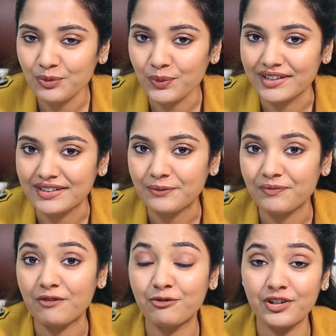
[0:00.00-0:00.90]
to win it?
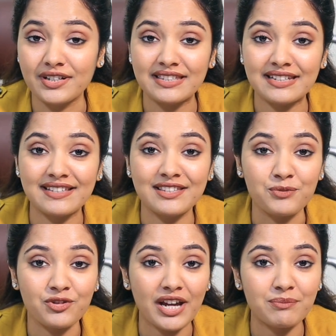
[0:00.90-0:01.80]
First,
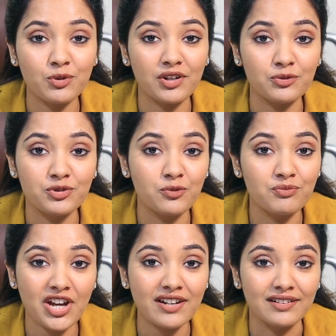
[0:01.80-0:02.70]
subscribe to our
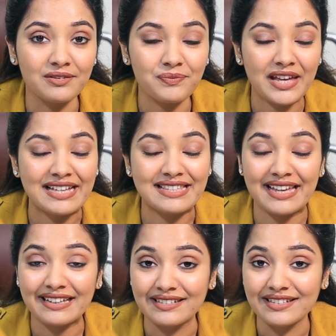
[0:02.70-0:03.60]
YouTube channel.
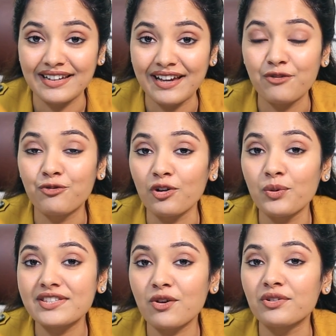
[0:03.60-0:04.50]
Second,
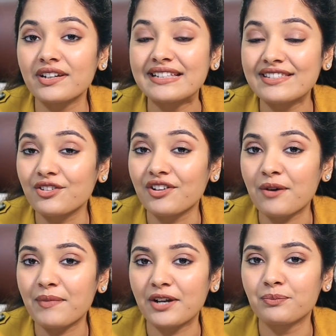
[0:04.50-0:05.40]
follow us on
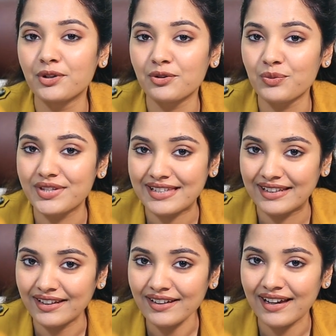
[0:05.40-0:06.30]
Instagram at Berkowits
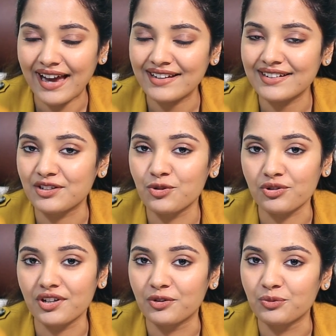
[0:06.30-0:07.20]
Clinic and at
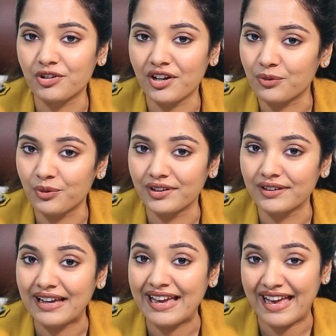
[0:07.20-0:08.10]
Dr. Anupriya
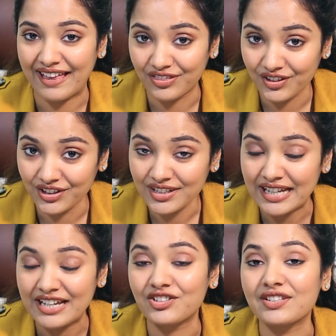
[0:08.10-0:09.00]
Goel. And
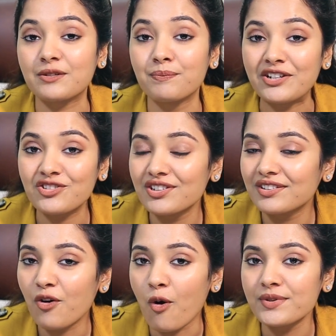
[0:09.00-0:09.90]
third, just mention in
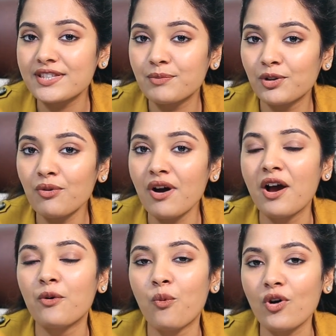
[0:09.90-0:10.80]
the comments below,
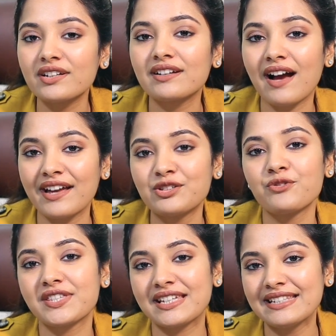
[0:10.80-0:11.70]
what kind of
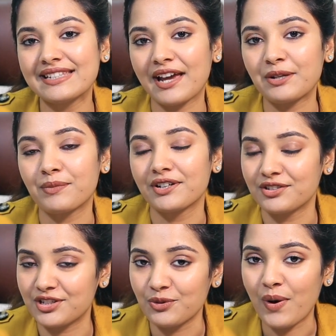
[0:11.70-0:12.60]
skin type
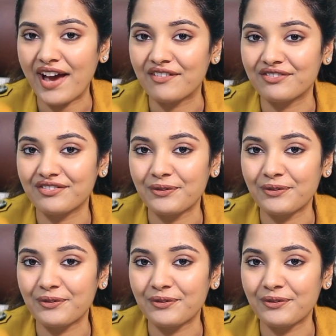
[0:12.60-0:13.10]
do you have?